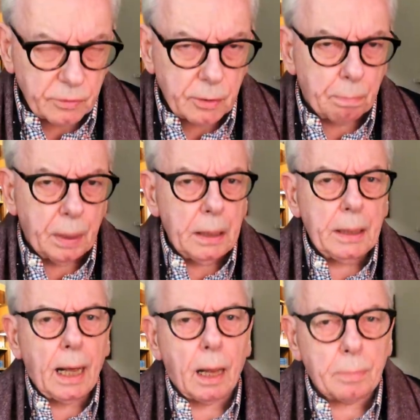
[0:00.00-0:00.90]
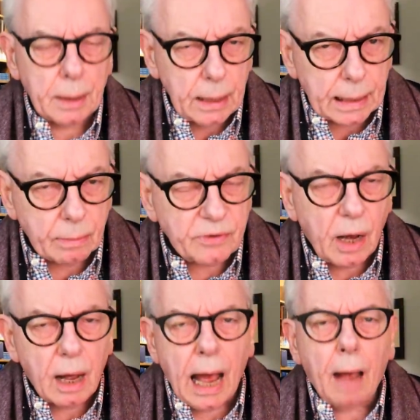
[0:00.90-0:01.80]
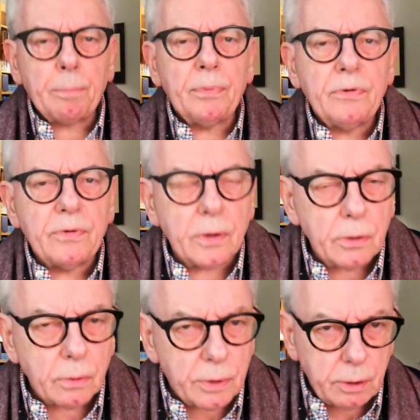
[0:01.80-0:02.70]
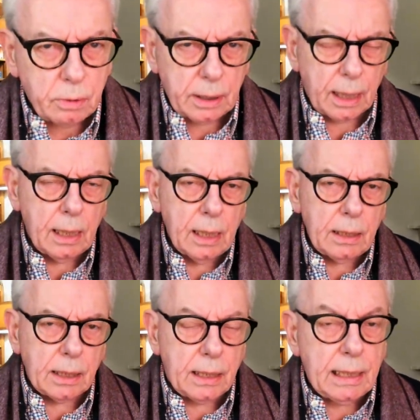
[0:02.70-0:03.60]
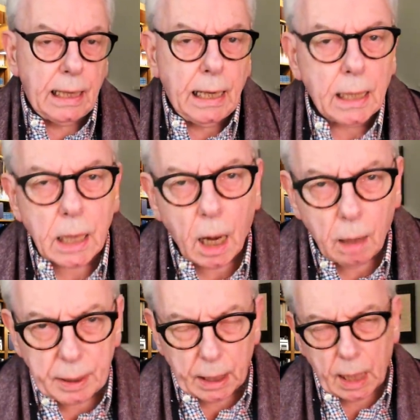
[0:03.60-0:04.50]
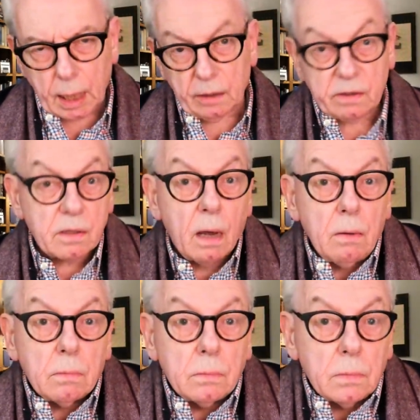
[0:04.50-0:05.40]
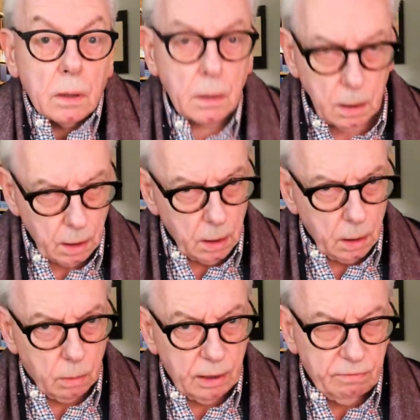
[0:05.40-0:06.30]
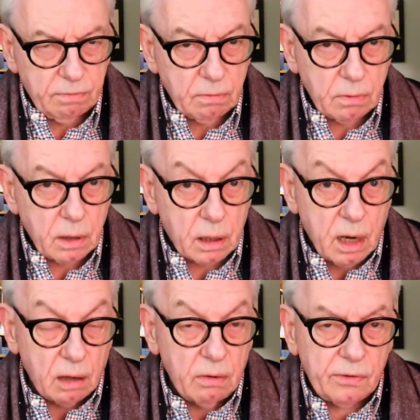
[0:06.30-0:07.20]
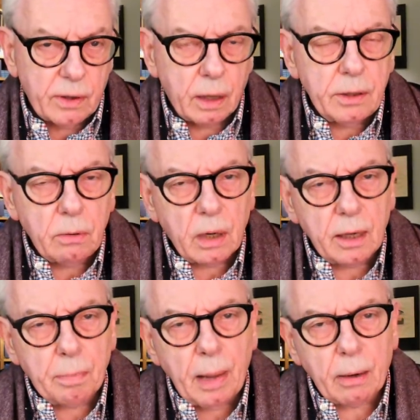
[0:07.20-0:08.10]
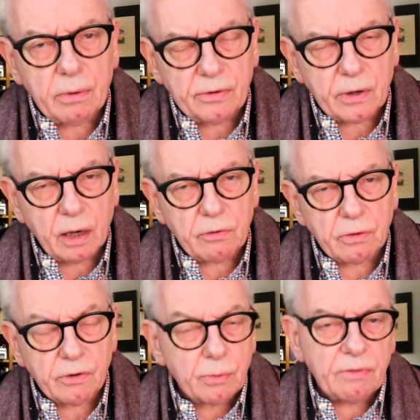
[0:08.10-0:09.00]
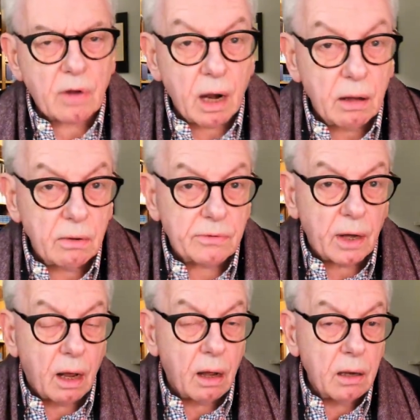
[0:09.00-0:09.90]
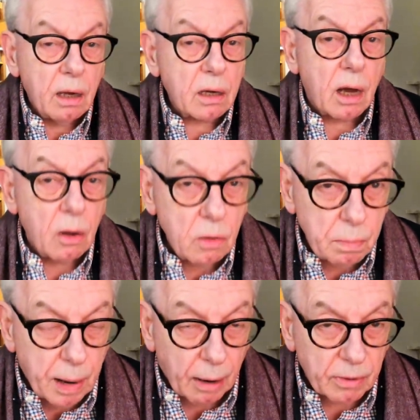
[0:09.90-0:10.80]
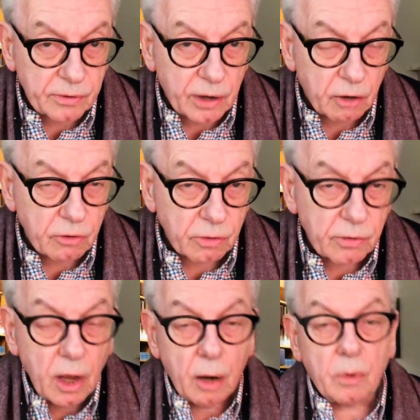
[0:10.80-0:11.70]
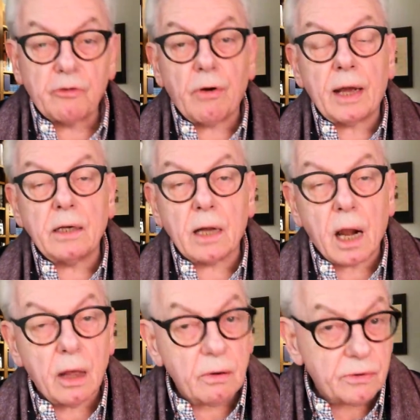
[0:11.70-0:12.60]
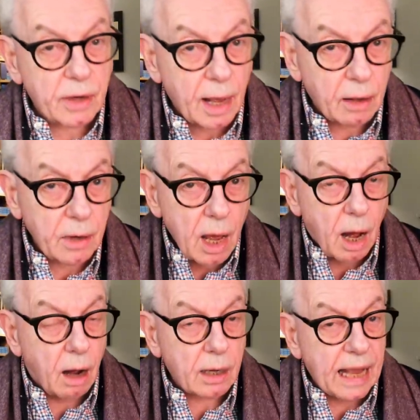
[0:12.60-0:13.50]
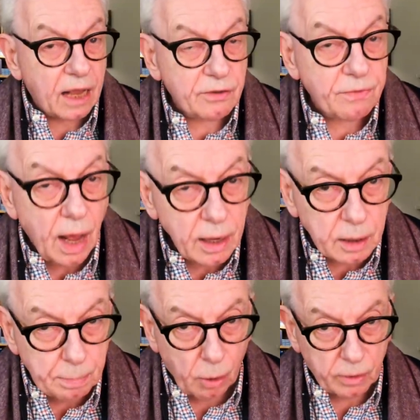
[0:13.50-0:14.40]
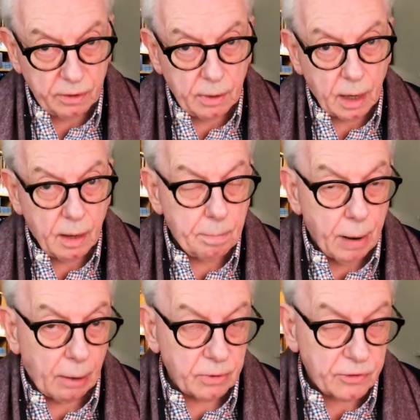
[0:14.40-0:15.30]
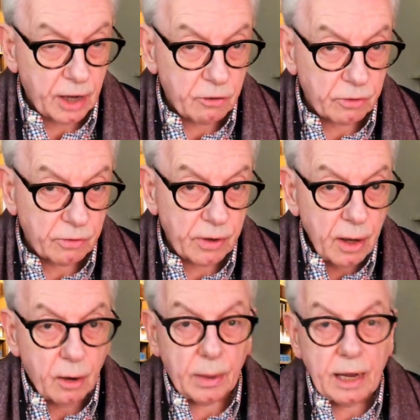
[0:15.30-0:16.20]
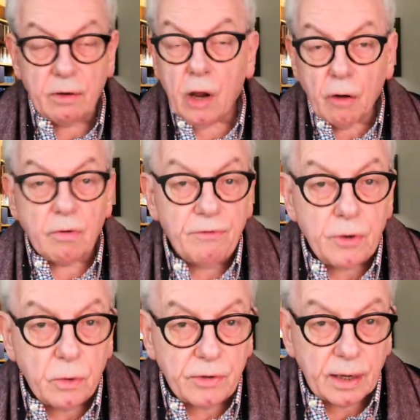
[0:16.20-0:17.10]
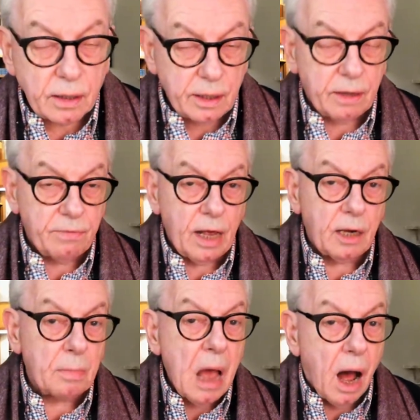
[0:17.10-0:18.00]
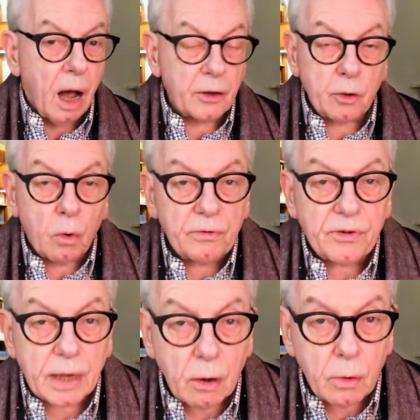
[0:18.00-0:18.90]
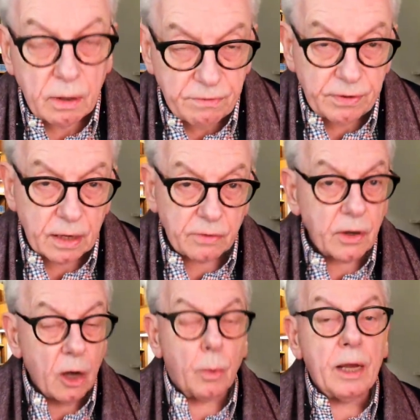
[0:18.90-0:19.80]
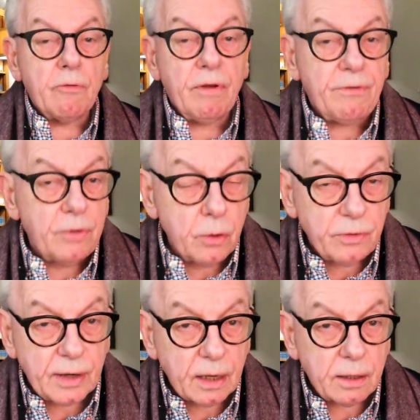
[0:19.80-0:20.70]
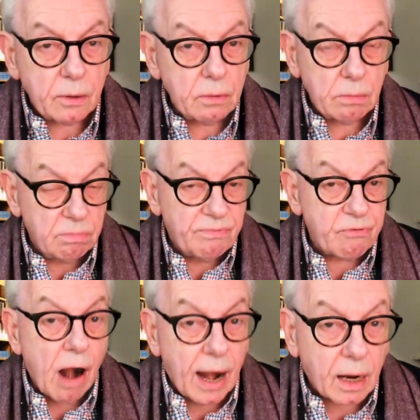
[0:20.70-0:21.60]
burn up and it was our absolute duty to decarbonise. So we've closed our nuclear power stations. We've closed our coal power stations. We're trying to close down our gas-fired uh, power stations. We are refusing to develop our North Sea oil fields. We are refusing to frack.